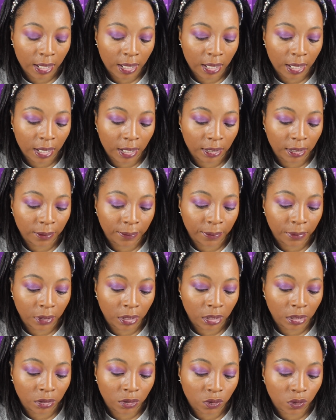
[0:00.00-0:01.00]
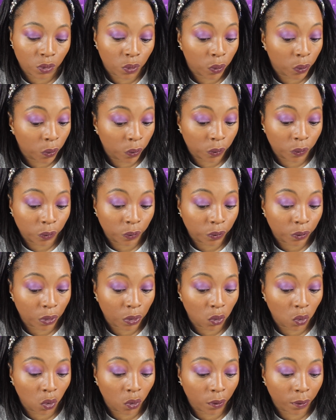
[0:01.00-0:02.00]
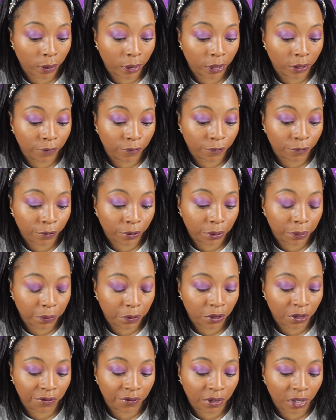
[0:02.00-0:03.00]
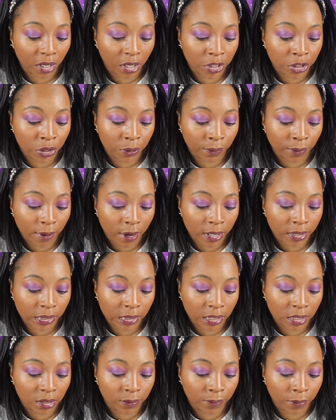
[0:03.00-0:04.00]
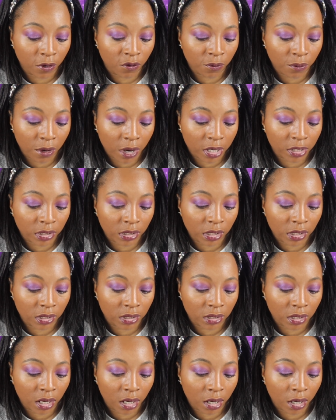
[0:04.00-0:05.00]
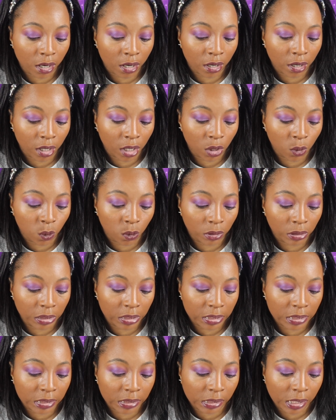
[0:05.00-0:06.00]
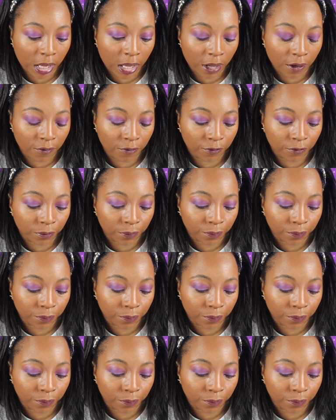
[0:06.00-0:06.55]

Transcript: elemental chlorine free purification process. Both processes are equally safe.